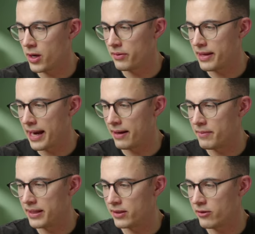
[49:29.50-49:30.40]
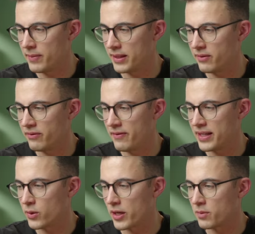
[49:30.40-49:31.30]
note that I missed, you missed
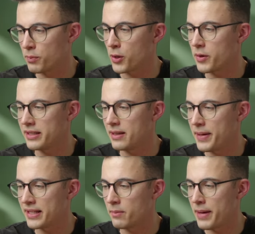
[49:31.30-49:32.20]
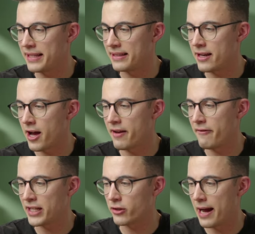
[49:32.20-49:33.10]
Vivian's question. Procreate is a pixel-based and not
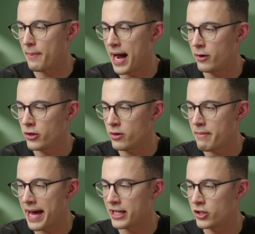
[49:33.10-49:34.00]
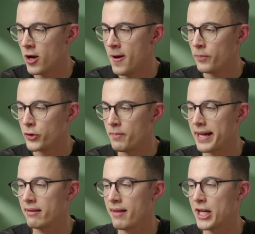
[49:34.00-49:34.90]
a vector app. How do you manage to
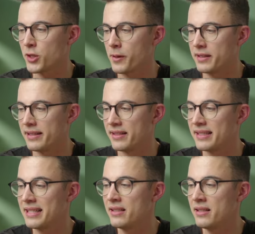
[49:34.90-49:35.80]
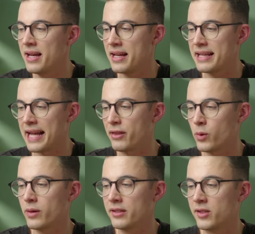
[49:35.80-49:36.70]
make large prints and still get
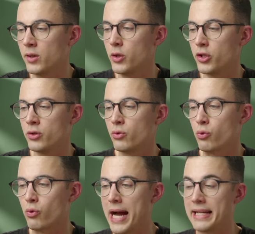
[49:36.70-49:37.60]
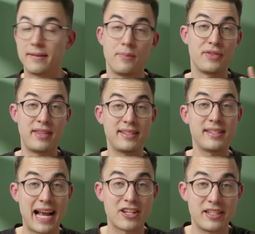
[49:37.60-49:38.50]
the resolution right? This
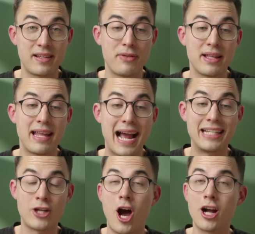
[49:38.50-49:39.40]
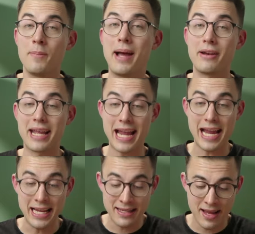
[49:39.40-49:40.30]
is actually something that I talk about
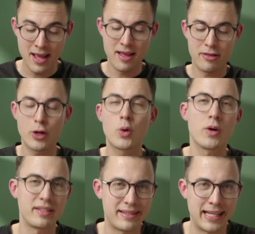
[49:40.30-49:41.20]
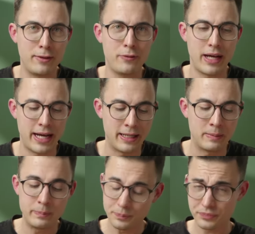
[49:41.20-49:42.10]
in the course itself.
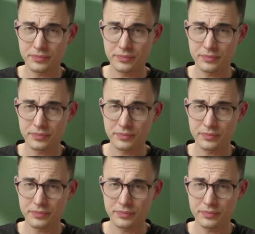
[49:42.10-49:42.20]
Um,